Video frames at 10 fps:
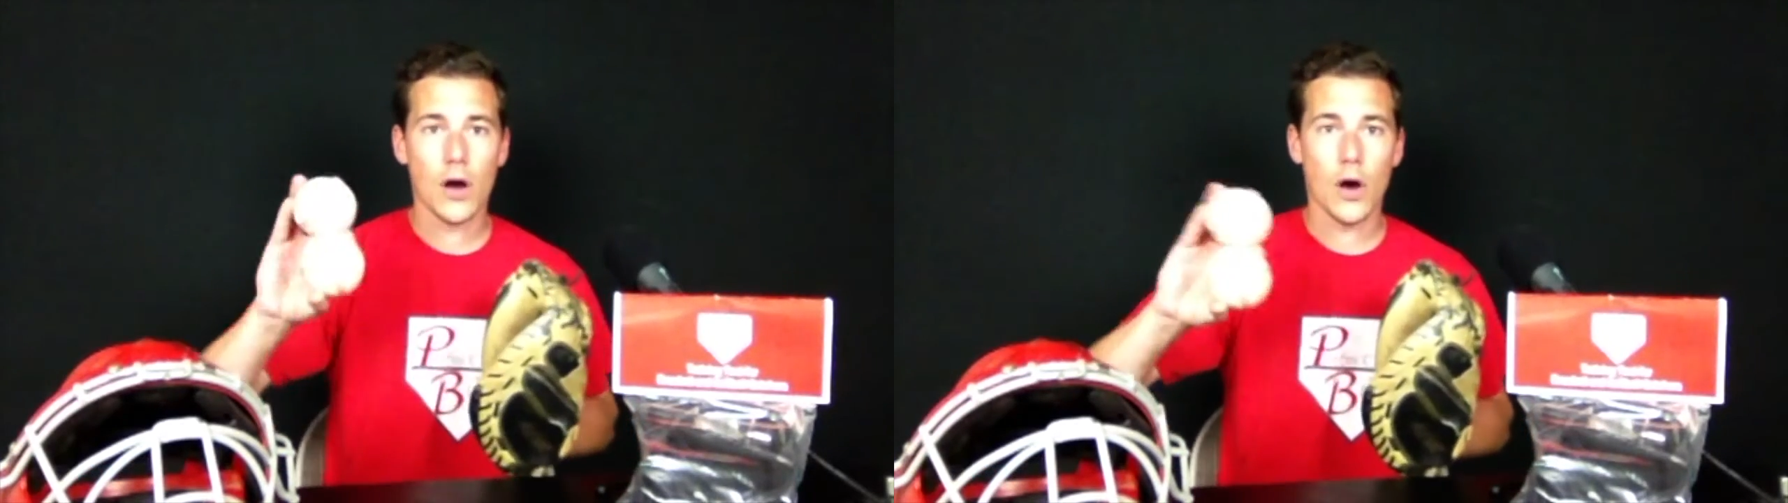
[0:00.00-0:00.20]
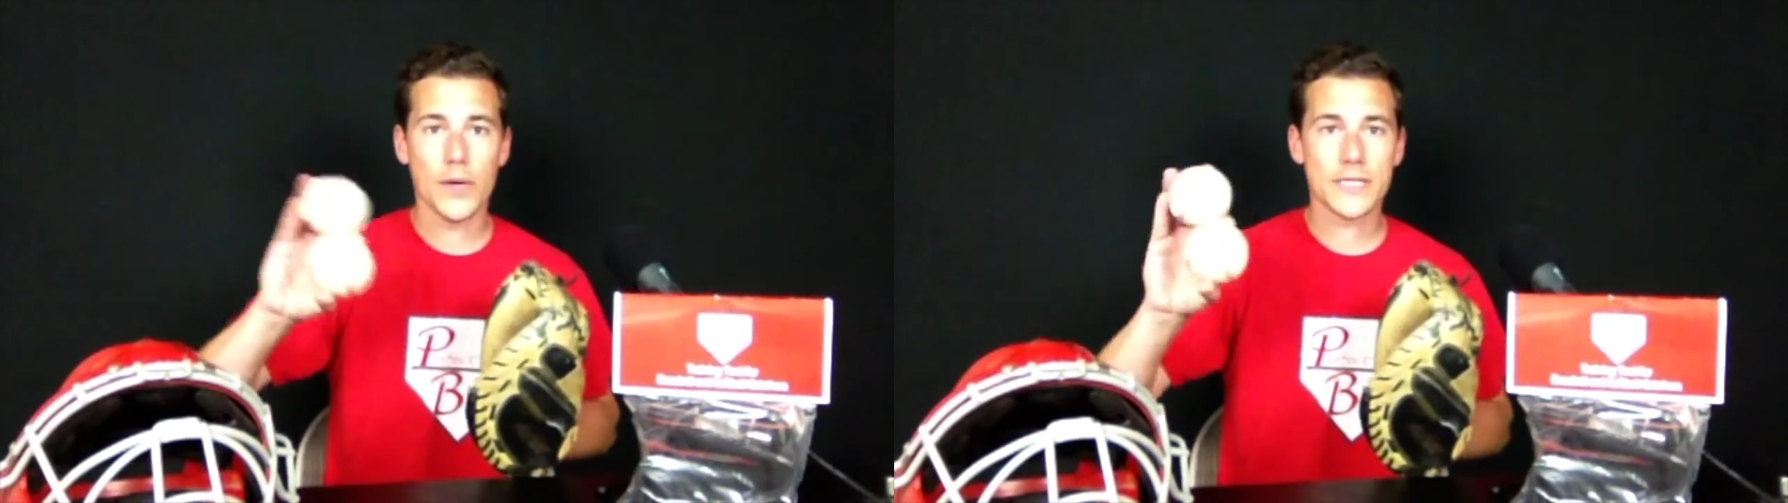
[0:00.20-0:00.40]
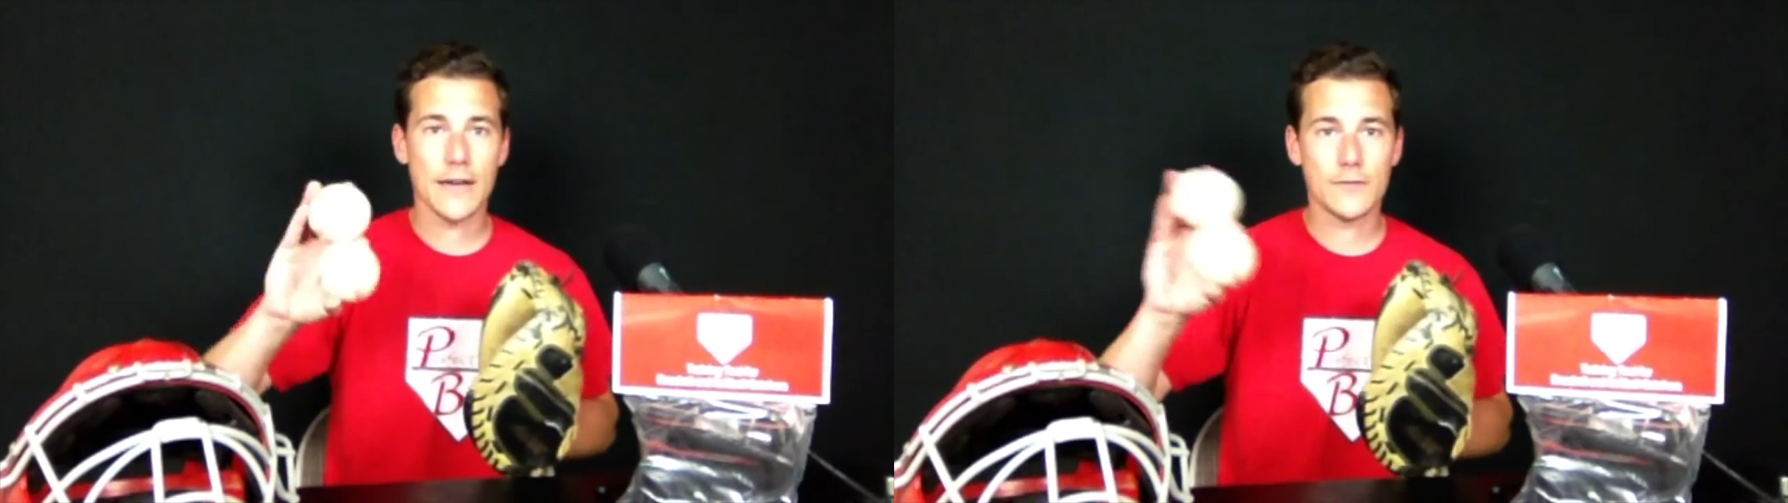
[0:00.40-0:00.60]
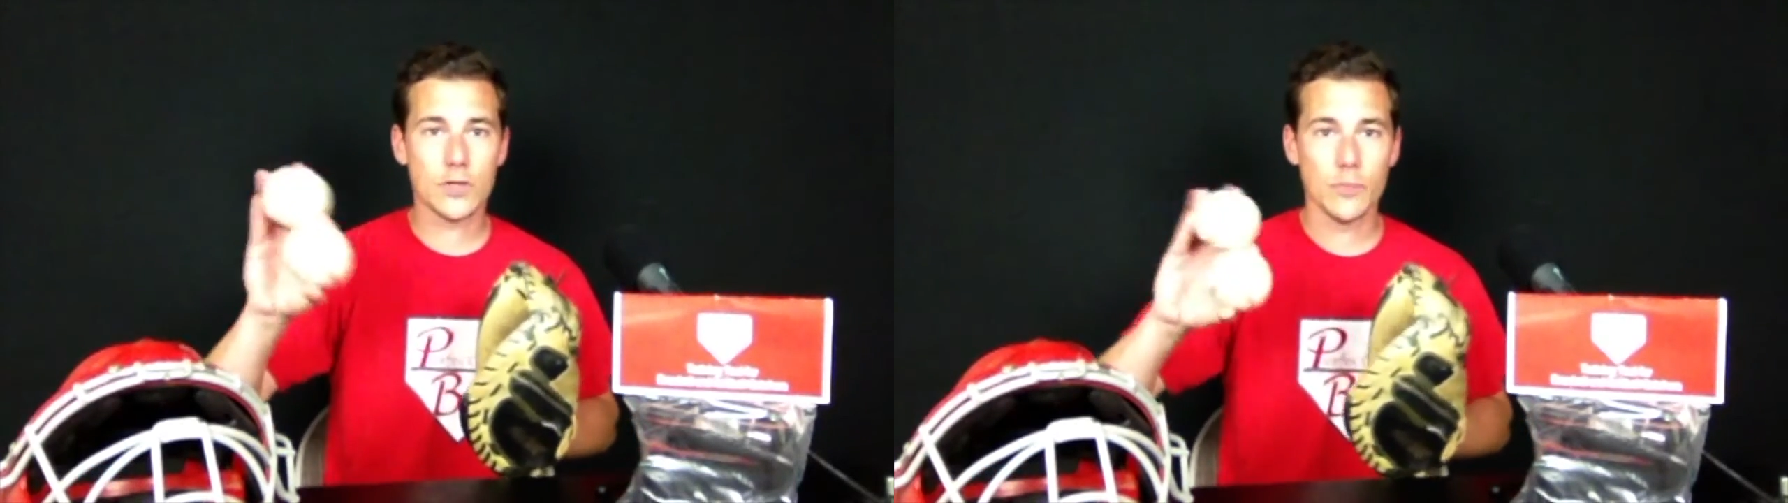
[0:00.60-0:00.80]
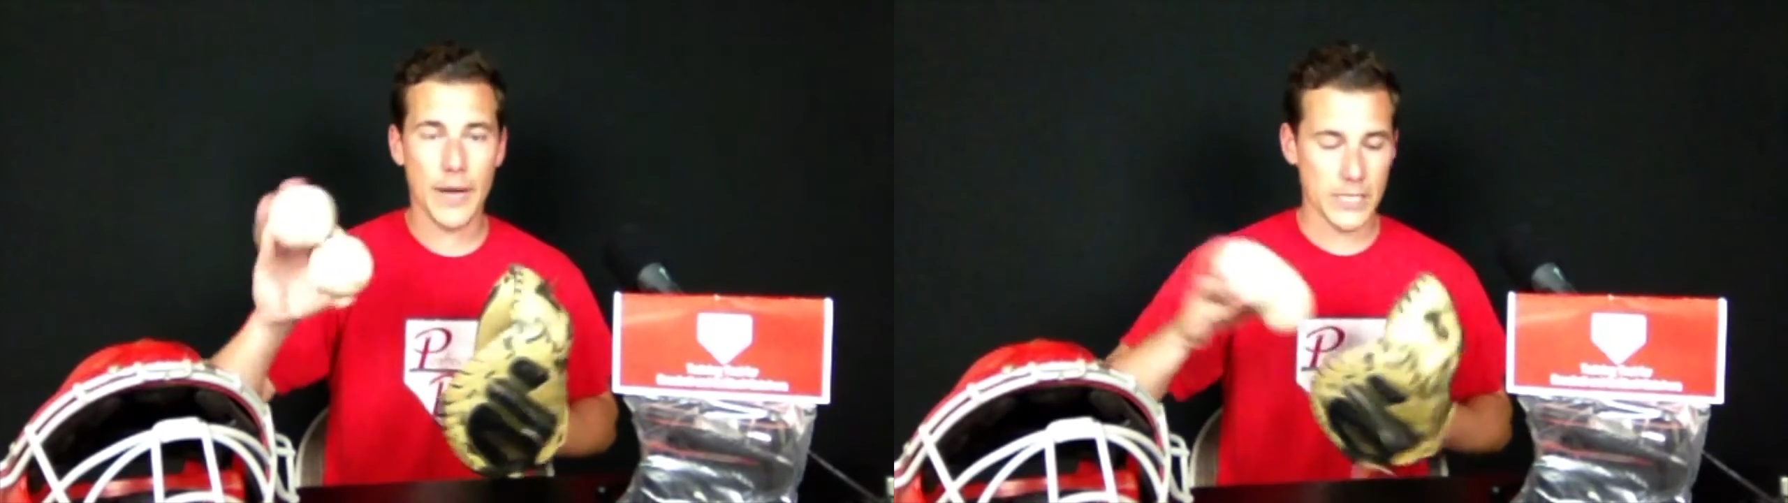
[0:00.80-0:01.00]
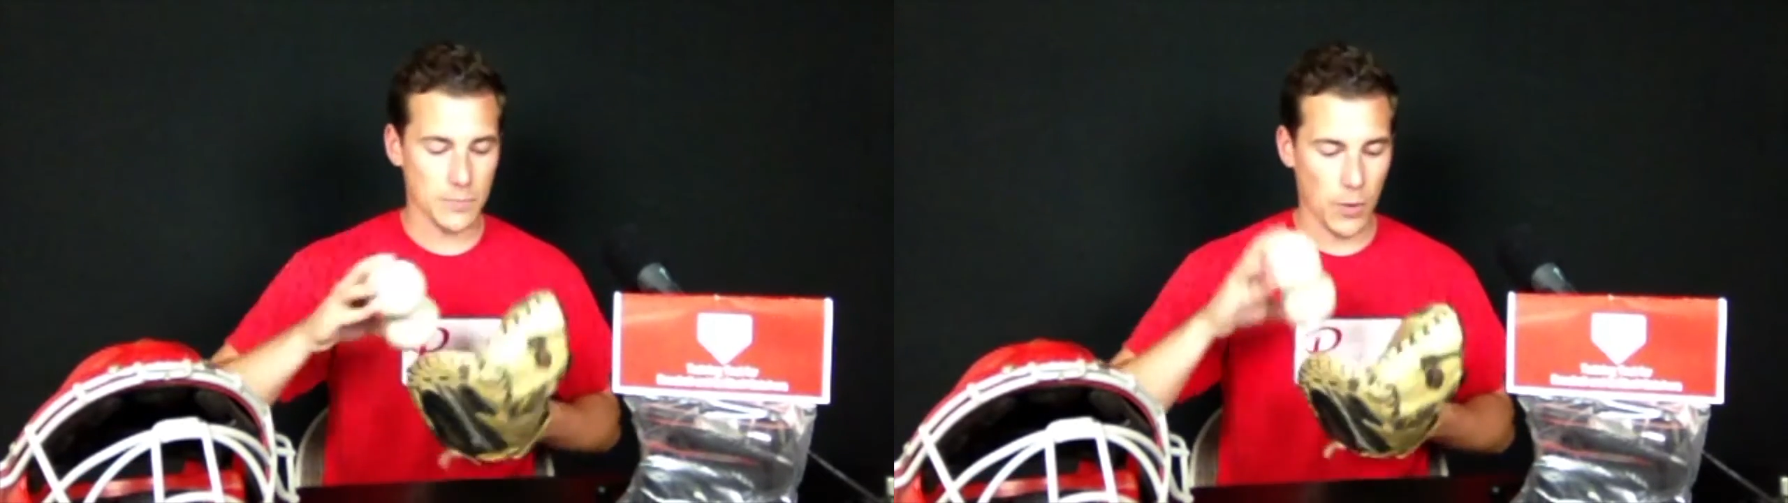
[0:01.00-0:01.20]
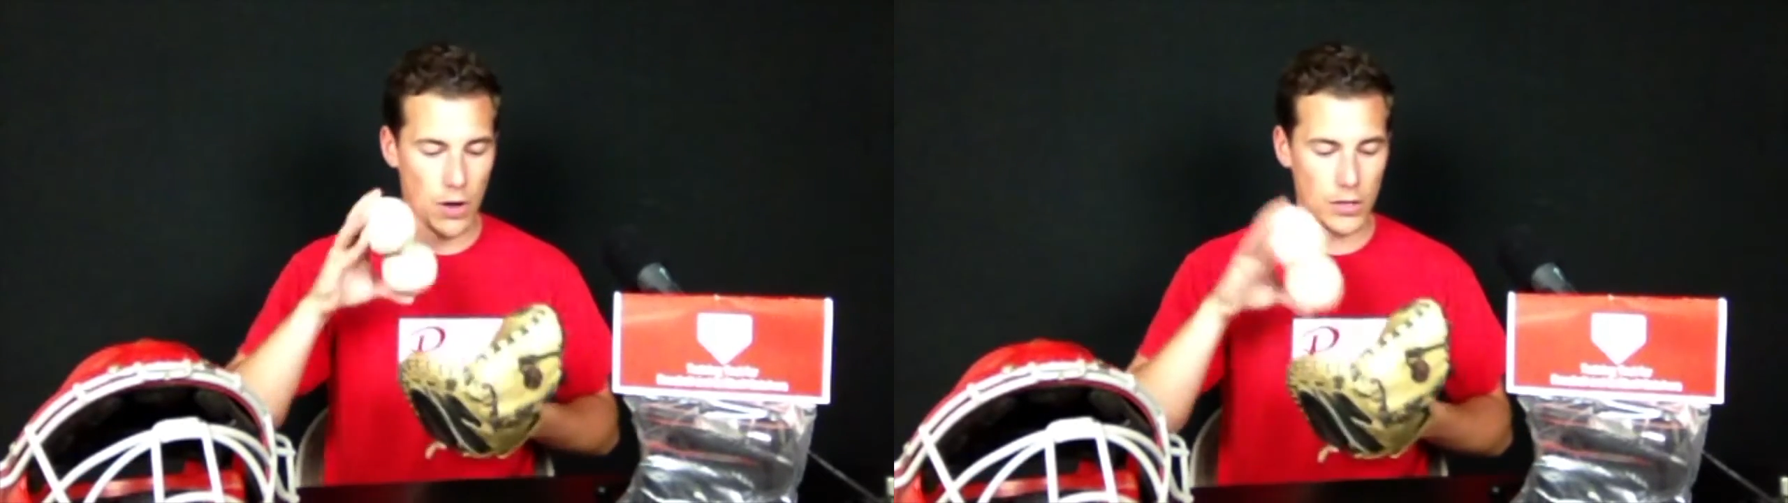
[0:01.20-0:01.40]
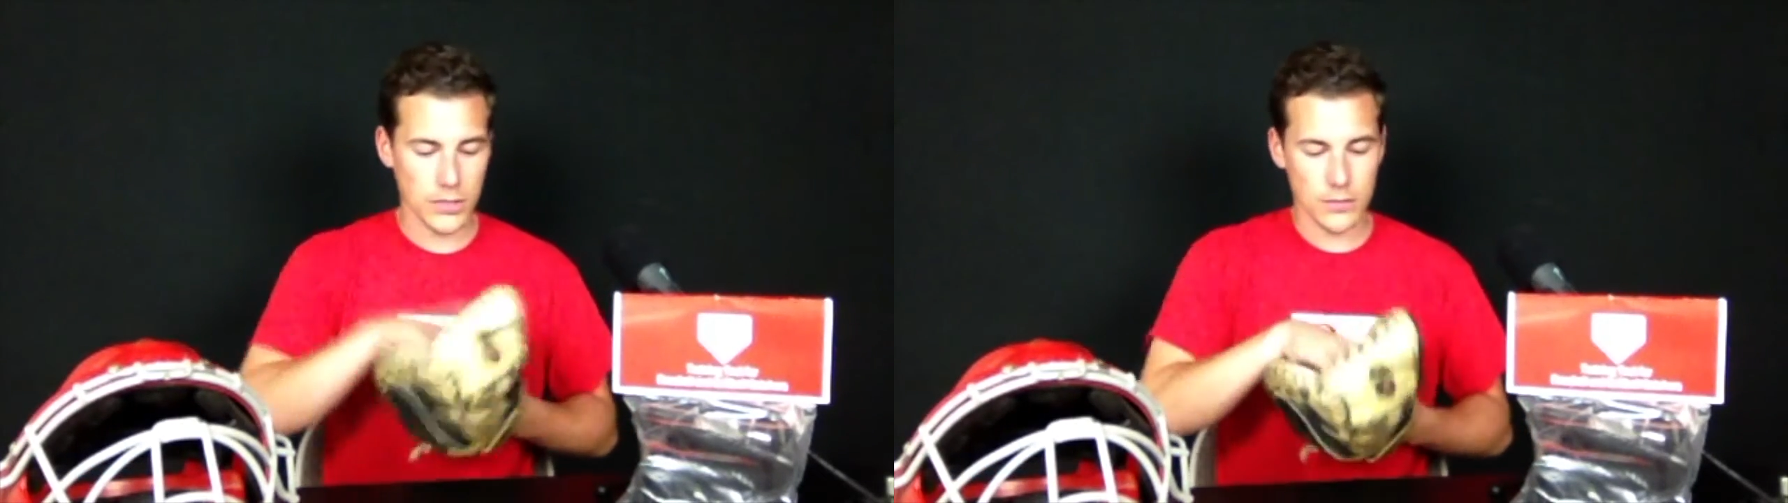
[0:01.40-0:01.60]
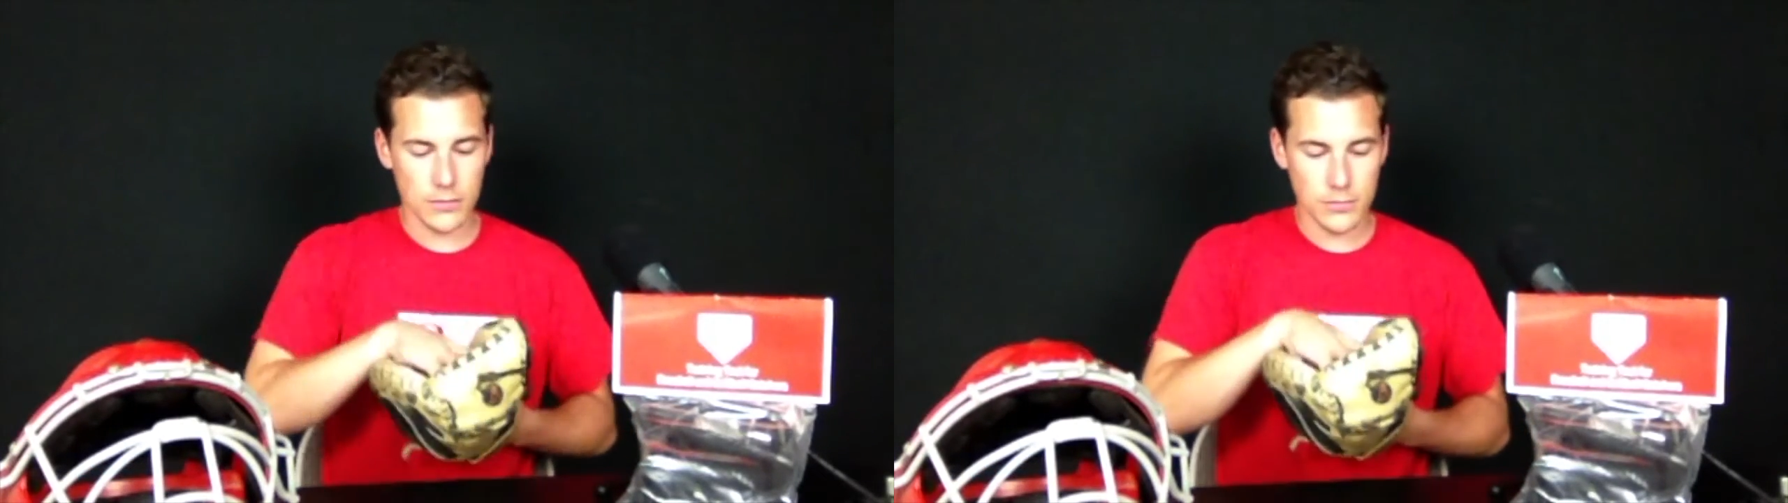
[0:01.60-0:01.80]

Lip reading: always have two baseballs,